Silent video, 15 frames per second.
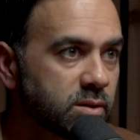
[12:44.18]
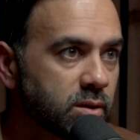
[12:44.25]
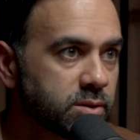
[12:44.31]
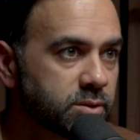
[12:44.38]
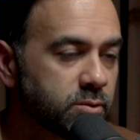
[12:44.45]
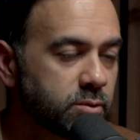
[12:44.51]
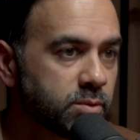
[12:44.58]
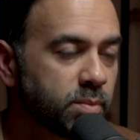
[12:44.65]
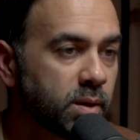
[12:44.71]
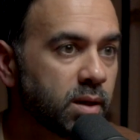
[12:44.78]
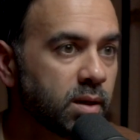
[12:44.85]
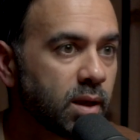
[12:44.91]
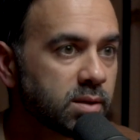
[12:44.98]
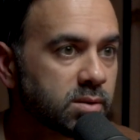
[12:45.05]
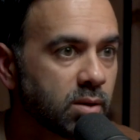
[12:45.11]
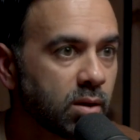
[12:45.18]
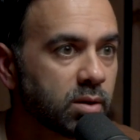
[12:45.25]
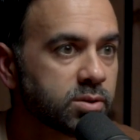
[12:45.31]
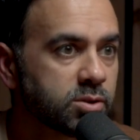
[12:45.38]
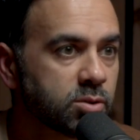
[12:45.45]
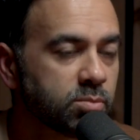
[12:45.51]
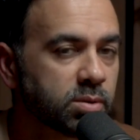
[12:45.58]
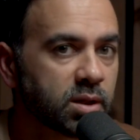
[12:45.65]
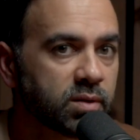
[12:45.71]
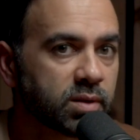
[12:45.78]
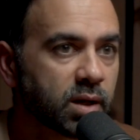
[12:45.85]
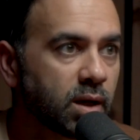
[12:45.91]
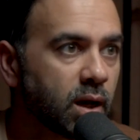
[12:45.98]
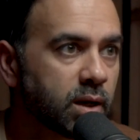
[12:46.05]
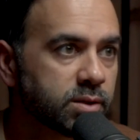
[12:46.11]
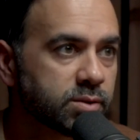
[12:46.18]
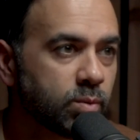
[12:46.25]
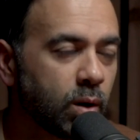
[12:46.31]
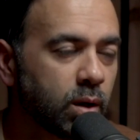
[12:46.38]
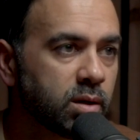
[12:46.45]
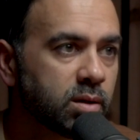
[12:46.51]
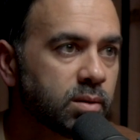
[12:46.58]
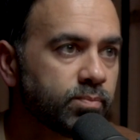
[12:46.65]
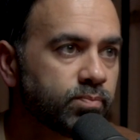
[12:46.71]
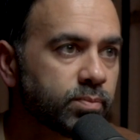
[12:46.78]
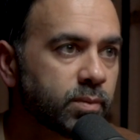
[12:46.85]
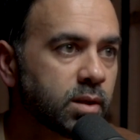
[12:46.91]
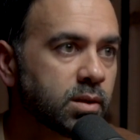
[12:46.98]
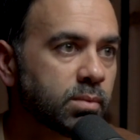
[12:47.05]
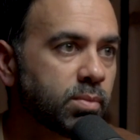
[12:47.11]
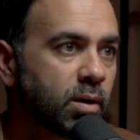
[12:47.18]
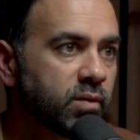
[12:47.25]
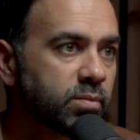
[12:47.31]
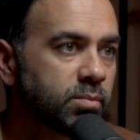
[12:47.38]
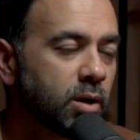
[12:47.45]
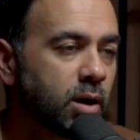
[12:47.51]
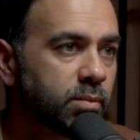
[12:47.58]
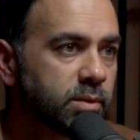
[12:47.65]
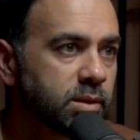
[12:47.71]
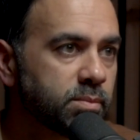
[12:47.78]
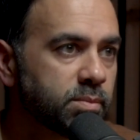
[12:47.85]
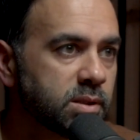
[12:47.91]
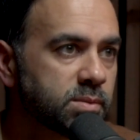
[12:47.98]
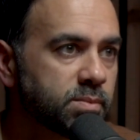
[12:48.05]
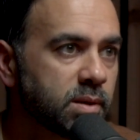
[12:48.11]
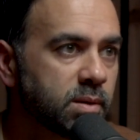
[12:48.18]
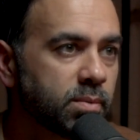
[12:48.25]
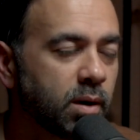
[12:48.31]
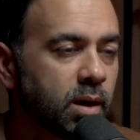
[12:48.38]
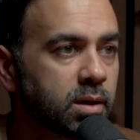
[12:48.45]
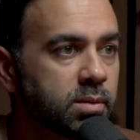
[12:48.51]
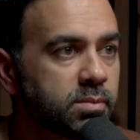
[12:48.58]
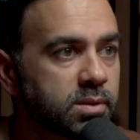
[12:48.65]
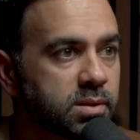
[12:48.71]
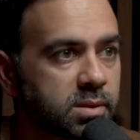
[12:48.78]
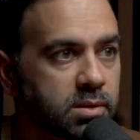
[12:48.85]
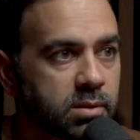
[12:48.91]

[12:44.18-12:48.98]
long as you repent, as long as you believe that God is one, and the Prophet Muhammad, peace be upon him, is